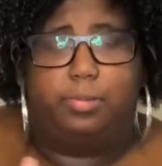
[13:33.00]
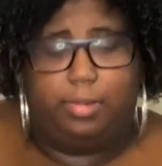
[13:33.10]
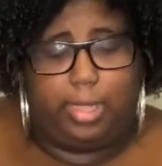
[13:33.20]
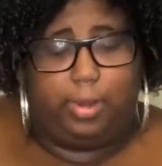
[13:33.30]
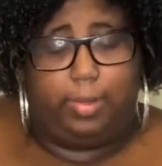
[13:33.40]

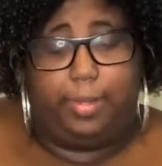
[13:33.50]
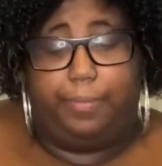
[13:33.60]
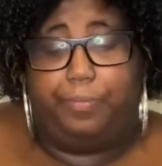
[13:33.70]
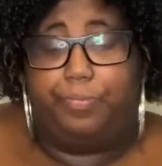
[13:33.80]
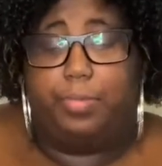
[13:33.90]
Anyway,
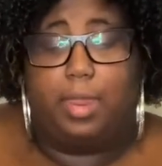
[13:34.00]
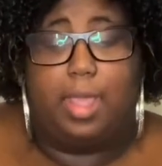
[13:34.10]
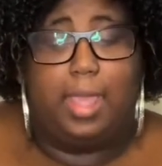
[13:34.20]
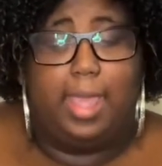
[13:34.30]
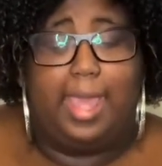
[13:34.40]

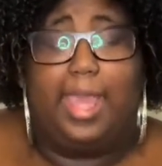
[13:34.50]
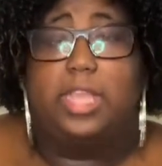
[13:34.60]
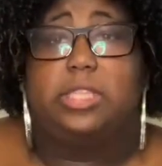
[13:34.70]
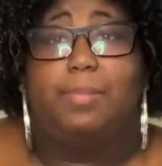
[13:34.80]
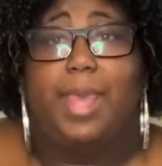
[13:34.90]

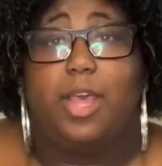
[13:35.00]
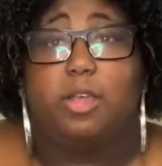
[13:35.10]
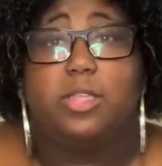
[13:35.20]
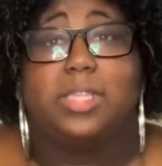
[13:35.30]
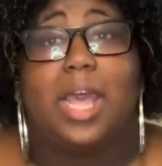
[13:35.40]
it
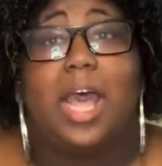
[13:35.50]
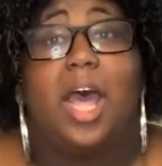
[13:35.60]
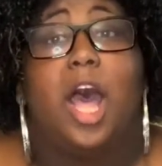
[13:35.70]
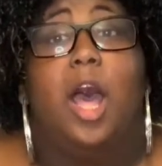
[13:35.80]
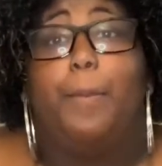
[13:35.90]
smells
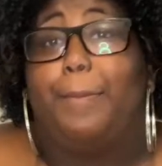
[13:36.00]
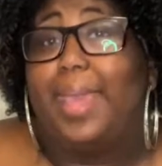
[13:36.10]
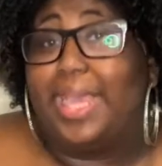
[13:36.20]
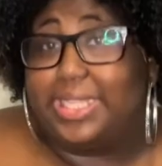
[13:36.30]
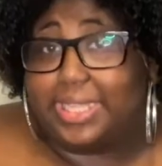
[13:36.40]

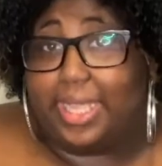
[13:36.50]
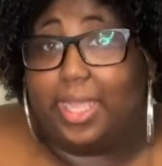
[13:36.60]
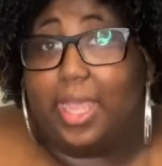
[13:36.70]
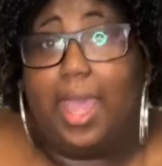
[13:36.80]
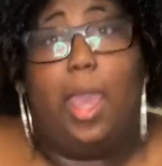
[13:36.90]

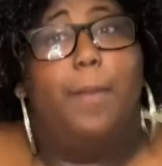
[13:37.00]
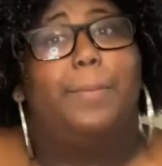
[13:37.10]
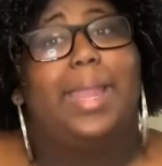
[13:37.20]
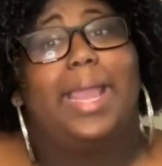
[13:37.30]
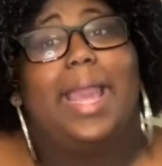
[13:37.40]
amazing.
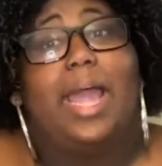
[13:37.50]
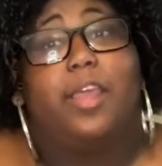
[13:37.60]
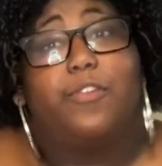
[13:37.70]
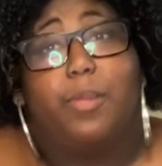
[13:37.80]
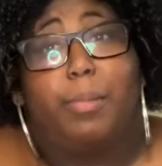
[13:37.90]
But I got
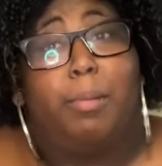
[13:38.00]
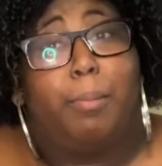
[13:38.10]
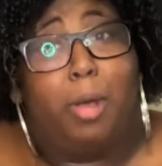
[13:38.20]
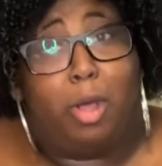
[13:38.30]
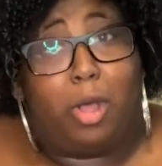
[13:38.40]
it from a
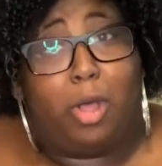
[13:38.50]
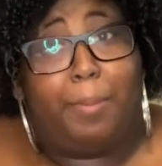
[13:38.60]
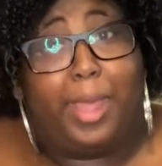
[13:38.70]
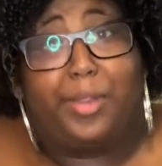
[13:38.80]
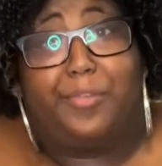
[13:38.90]
mall,
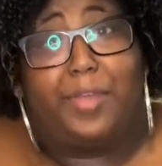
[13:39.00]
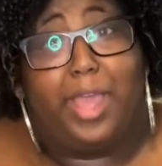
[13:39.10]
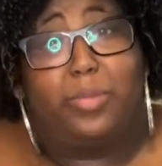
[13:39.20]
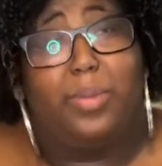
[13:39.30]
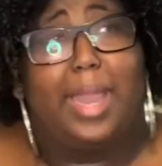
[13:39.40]
matter of
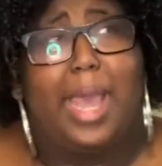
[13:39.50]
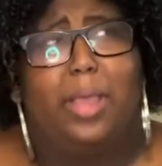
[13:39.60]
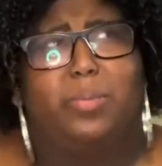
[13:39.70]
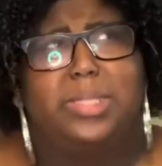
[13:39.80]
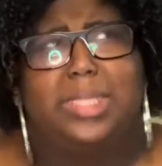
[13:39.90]
fact, when
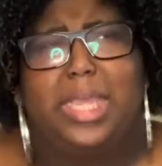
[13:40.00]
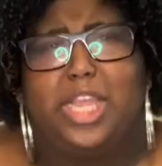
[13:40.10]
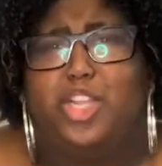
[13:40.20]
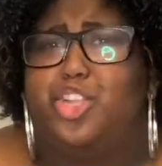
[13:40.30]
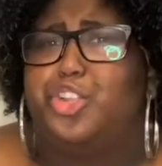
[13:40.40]
I was
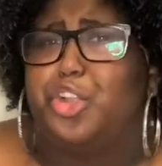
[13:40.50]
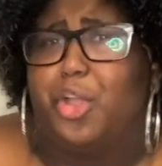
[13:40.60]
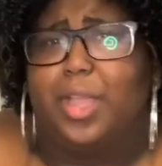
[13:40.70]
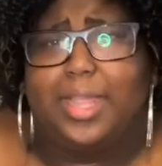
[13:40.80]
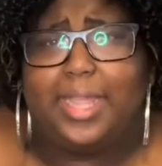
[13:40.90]
in
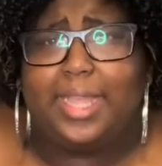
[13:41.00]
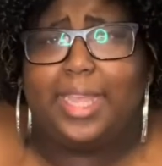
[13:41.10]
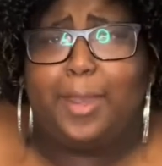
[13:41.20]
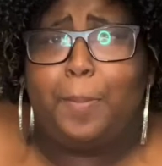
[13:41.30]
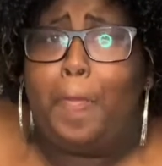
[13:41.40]

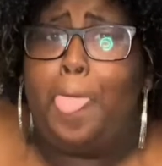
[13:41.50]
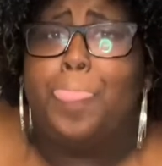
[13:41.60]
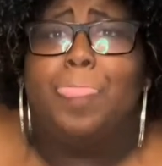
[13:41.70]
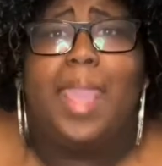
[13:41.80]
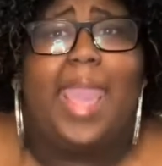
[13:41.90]
Charlotte.
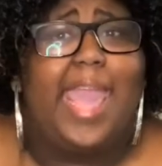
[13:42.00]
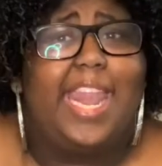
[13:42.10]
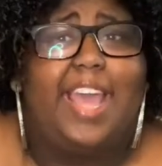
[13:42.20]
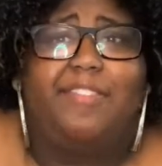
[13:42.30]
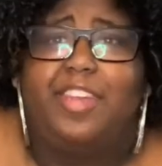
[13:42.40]

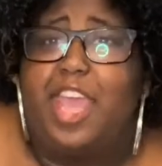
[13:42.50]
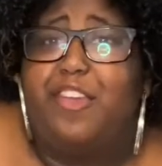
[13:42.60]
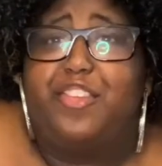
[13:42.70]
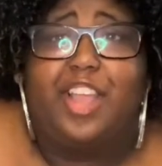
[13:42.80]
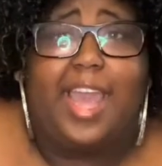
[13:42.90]
And I've
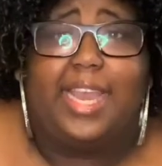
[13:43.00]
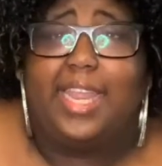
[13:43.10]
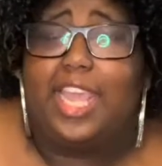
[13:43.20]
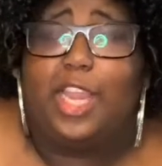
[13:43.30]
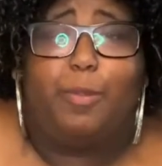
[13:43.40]
never gotten
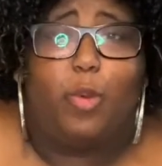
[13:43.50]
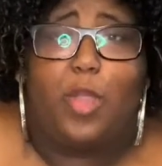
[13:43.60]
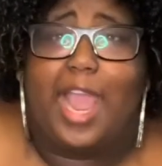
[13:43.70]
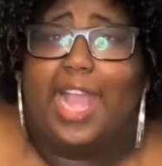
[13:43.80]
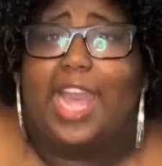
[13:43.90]
it
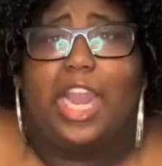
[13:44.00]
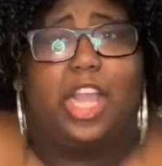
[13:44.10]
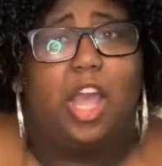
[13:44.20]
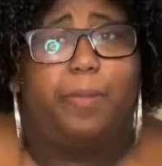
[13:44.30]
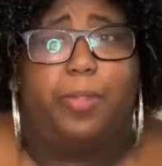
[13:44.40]
anymore. I got a
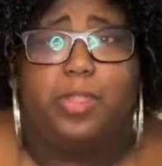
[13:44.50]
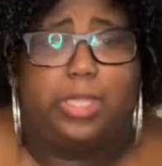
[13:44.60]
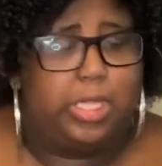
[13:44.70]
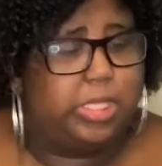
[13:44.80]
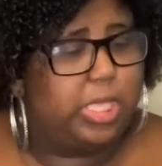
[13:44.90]
couple of
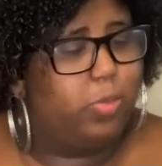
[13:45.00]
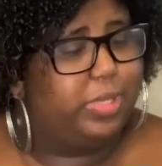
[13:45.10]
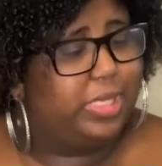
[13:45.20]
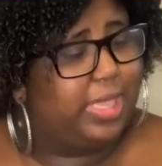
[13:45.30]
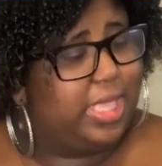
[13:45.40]
these. It
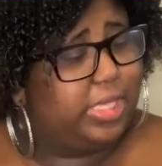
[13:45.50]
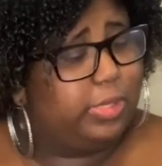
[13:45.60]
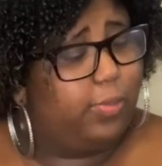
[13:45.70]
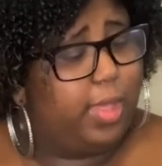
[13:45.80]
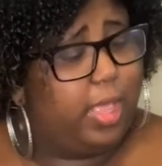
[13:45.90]
was this
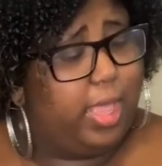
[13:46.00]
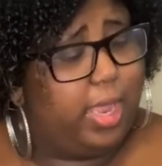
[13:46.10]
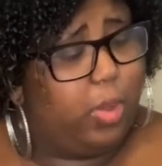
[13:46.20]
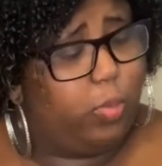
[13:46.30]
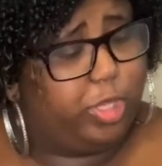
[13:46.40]

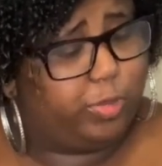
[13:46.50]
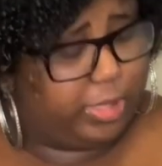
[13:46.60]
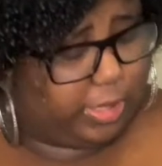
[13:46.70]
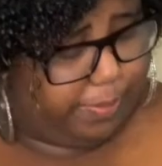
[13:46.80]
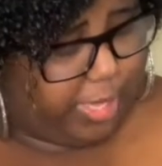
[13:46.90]
one, which
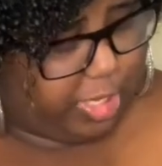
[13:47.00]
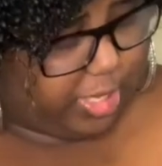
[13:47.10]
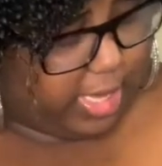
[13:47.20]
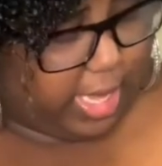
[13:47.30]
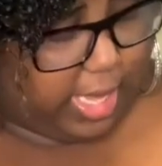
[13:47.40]
was the peach
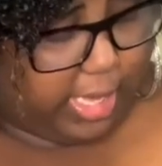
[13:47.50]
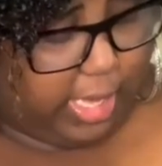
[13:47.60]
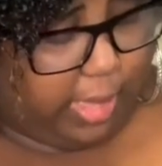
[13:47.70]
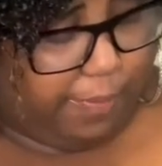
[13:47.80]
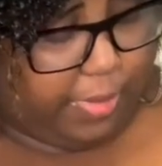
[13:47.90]
and honey.